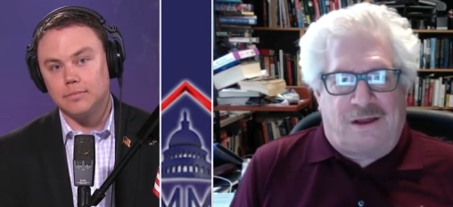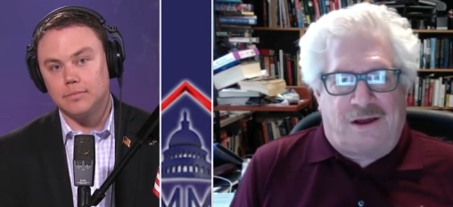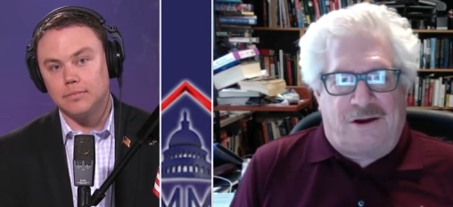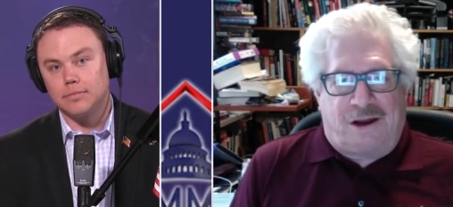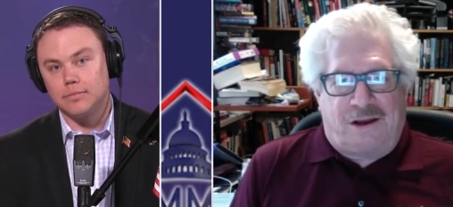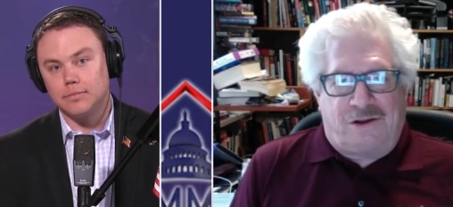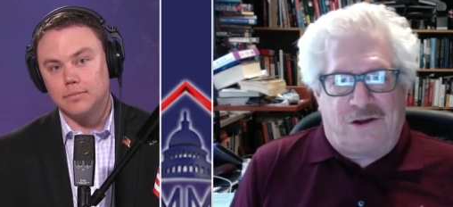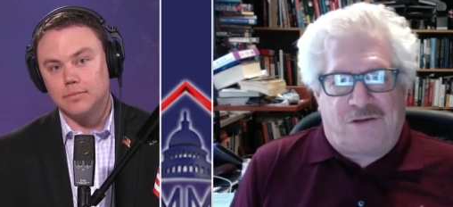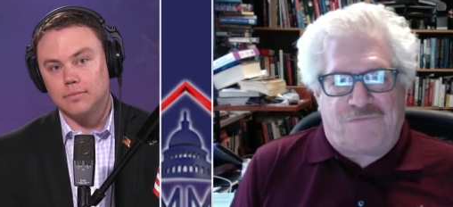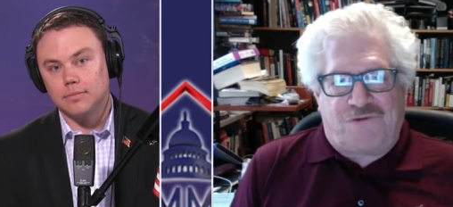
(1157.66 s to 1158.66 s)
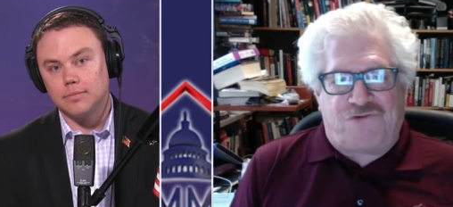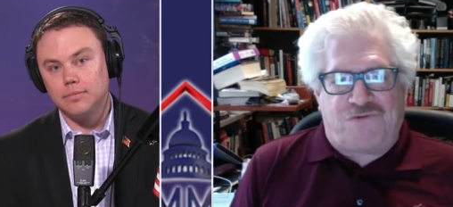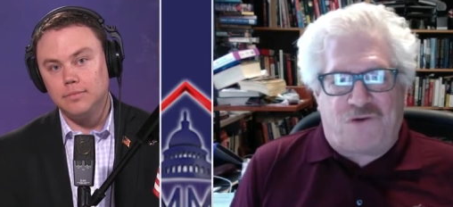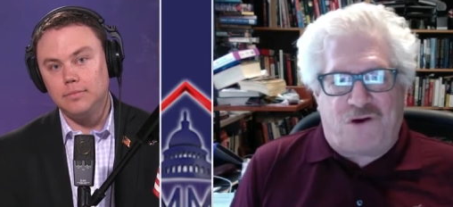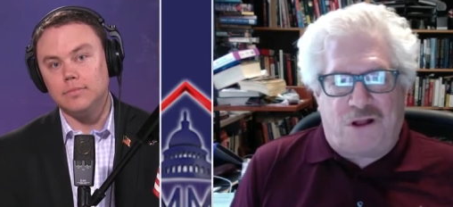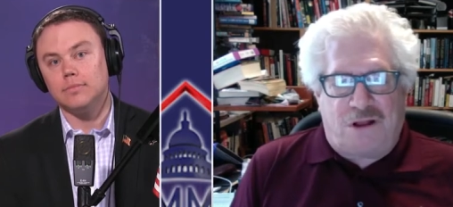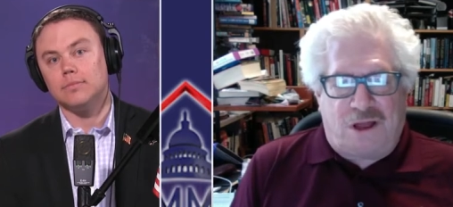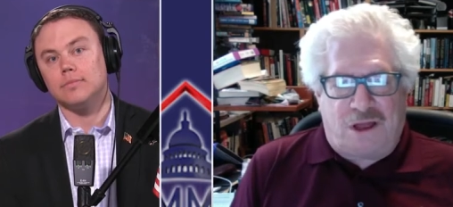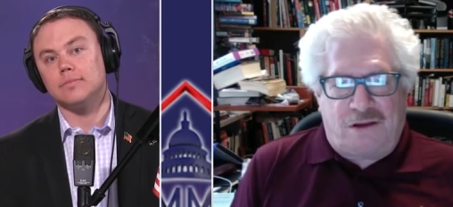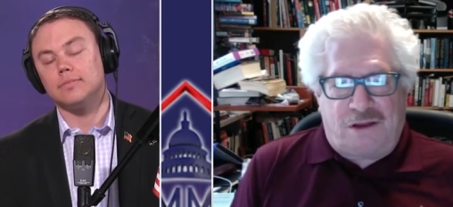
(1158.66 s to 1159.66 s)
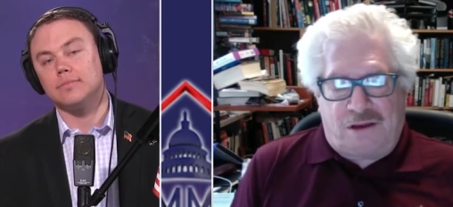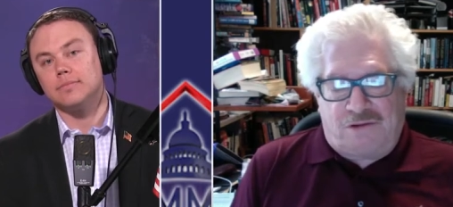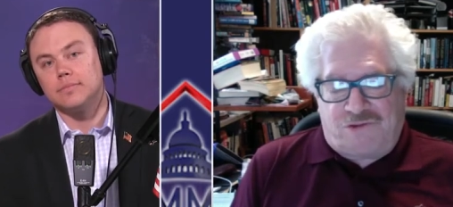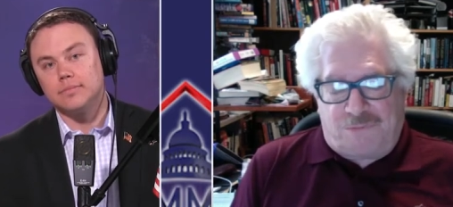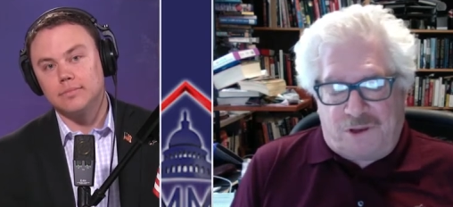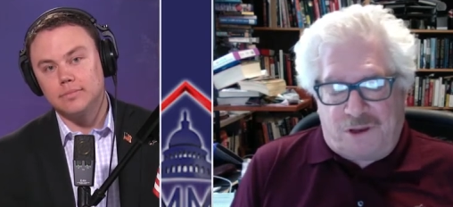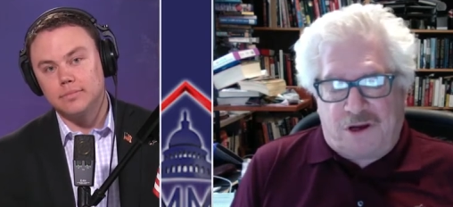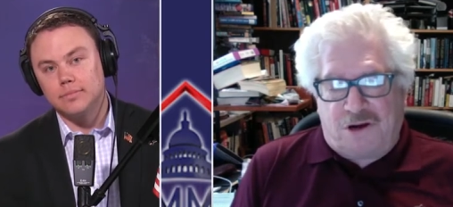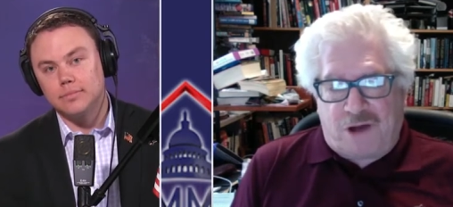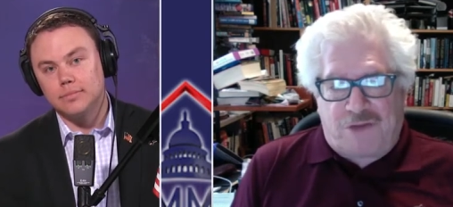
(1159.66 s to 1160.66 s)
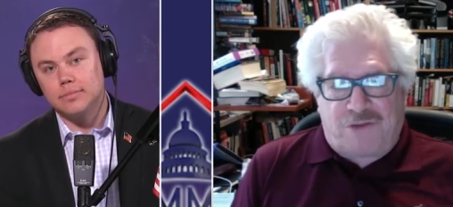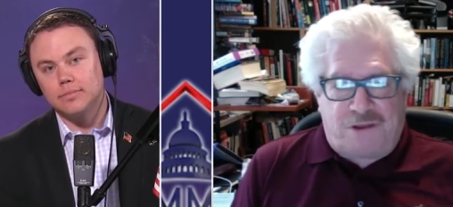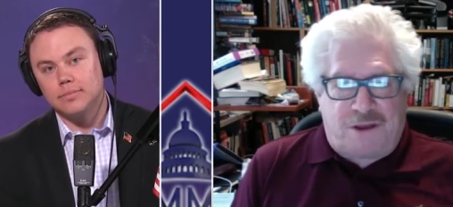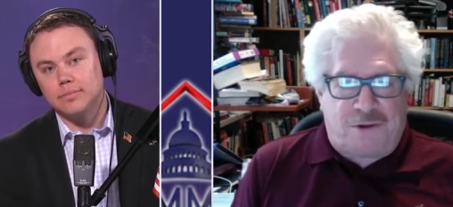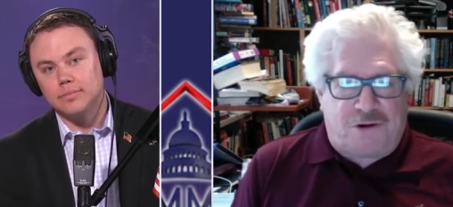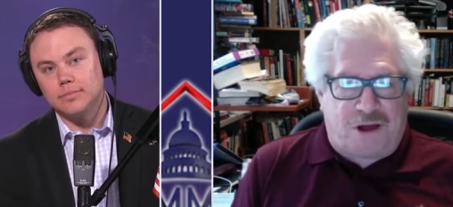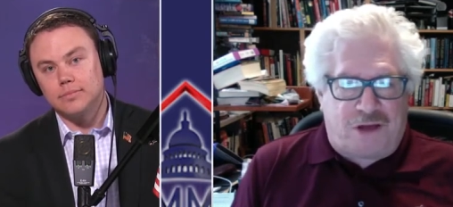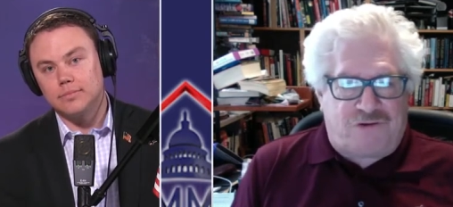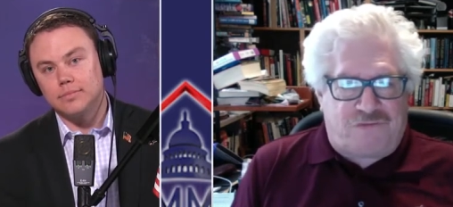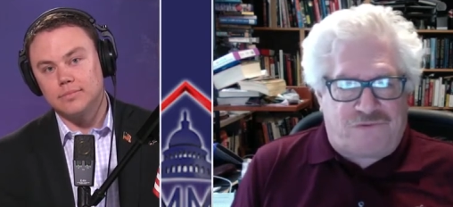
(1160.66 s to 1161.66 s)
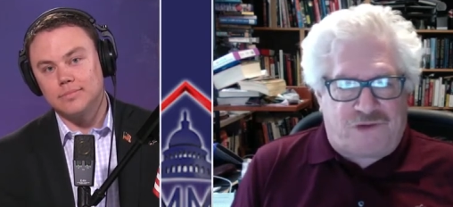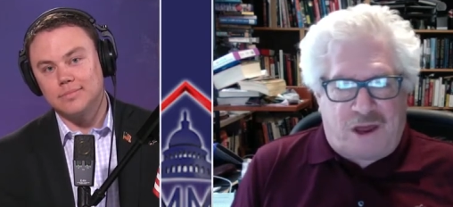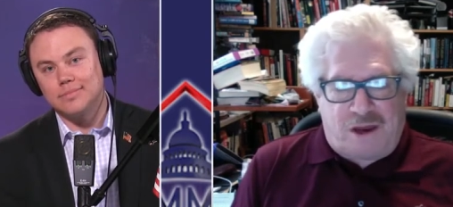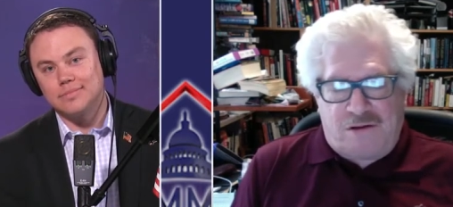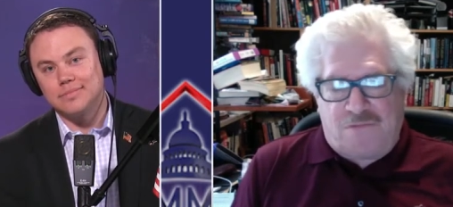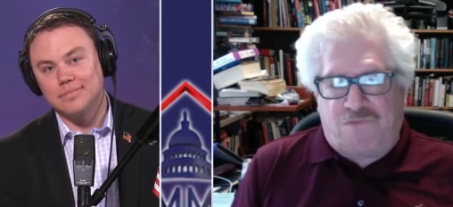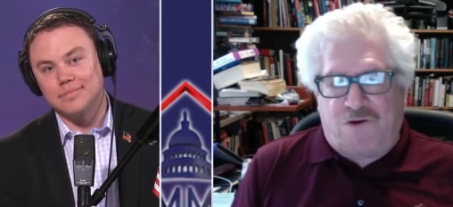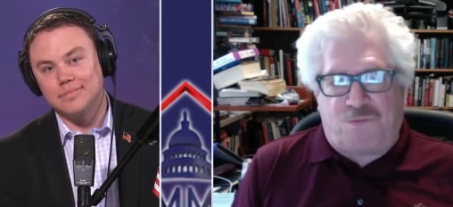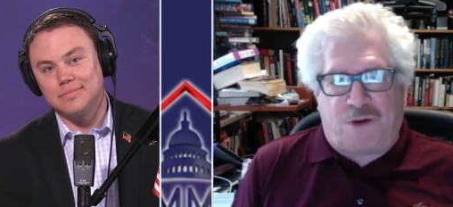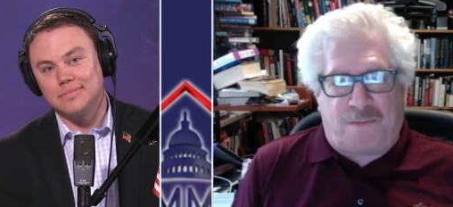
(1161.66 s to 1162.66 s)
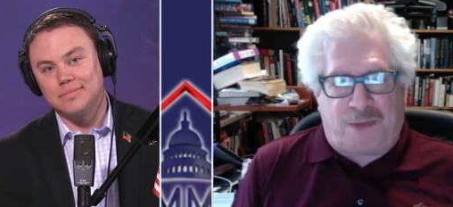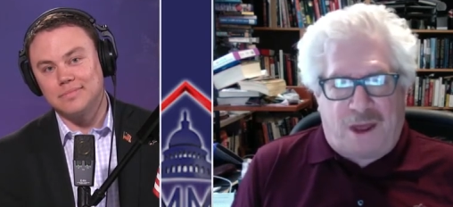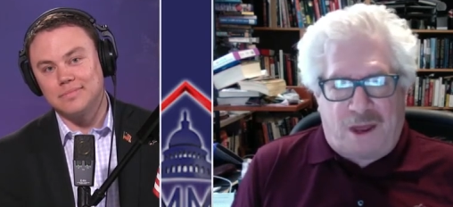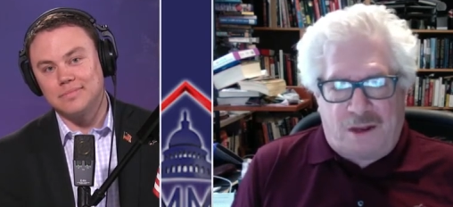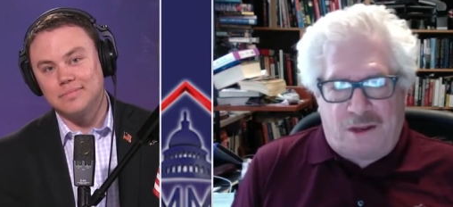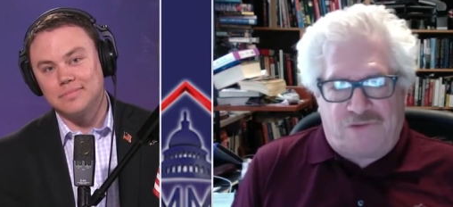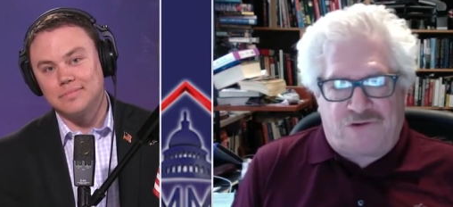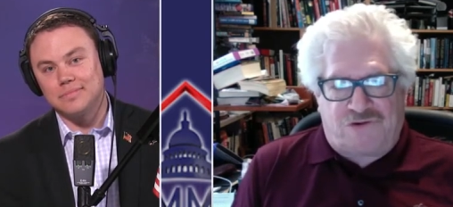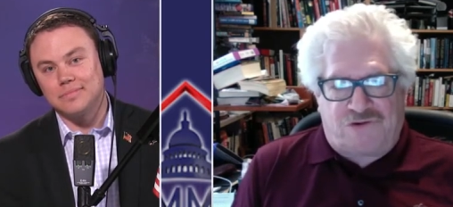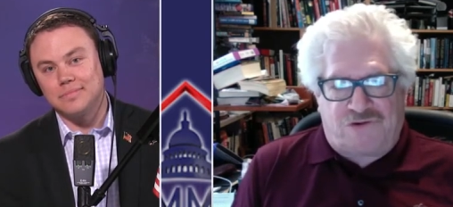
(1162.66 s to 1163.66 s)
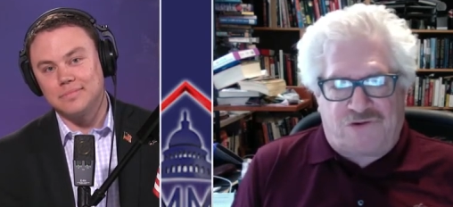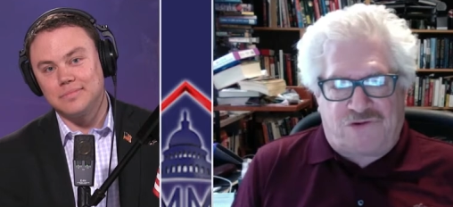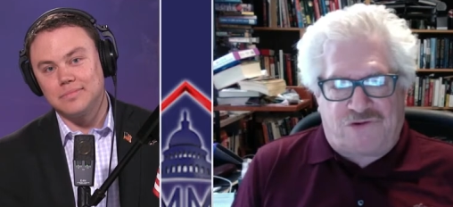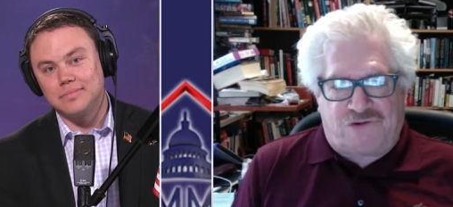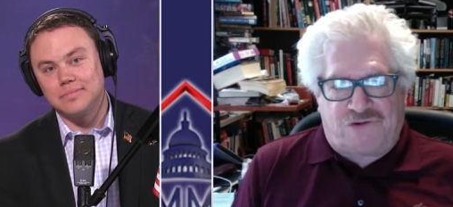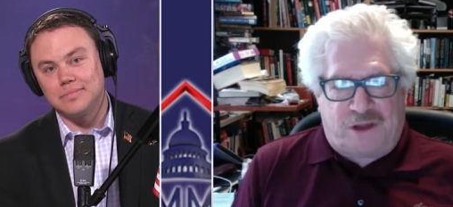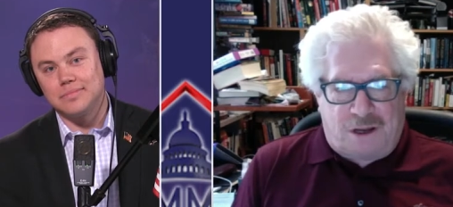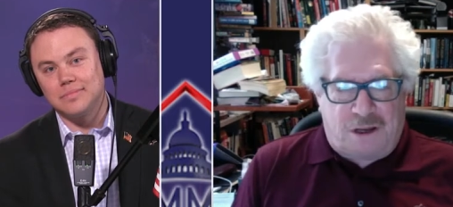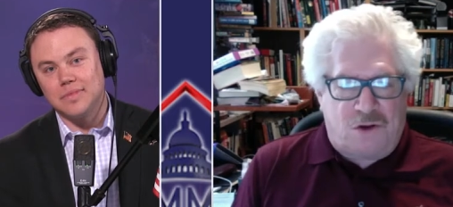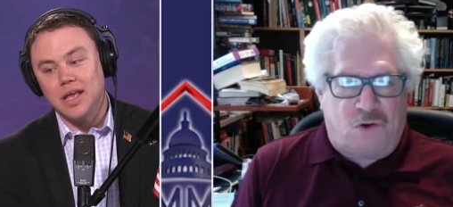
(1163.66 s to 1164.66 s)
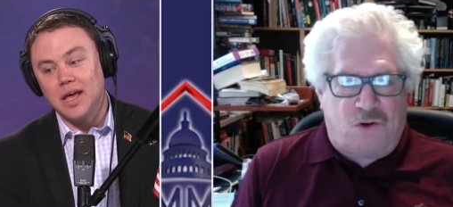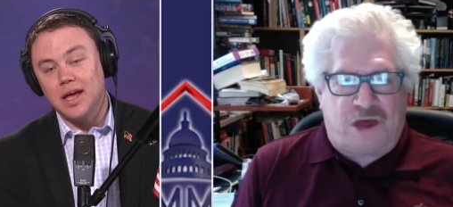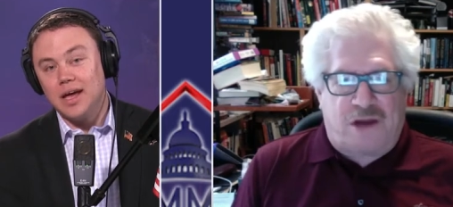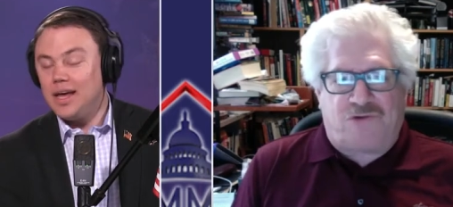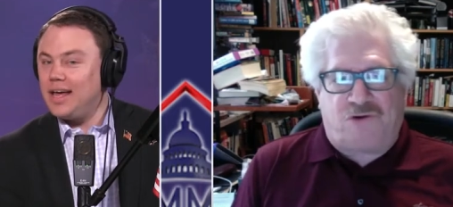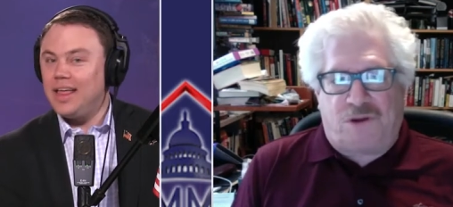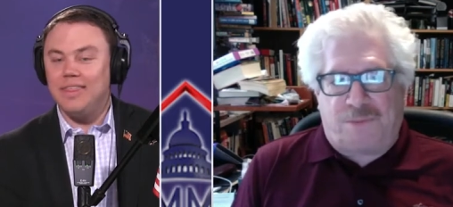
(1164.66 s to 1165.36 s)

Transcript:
Speaker 1: all right. Look, first of all, it, it's simply incorrect that Democrats have said vote by mail is a slam dunk or that it's going to be.